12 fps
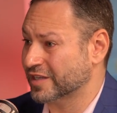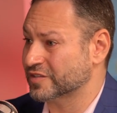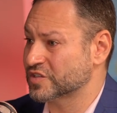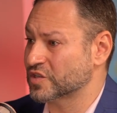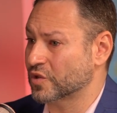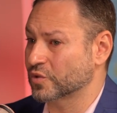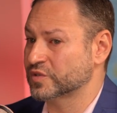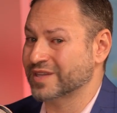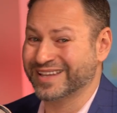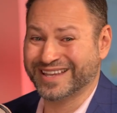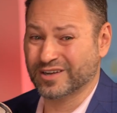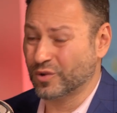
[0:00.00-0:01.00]
And so
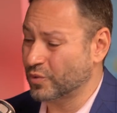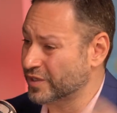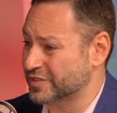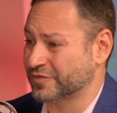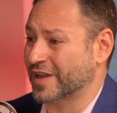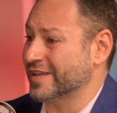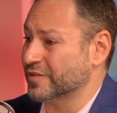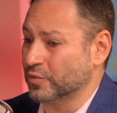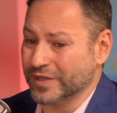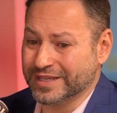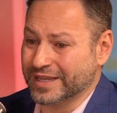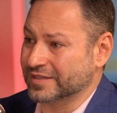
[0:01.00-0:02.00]
they can't always find the
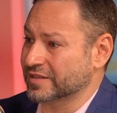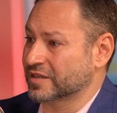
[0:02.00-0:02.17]
weekend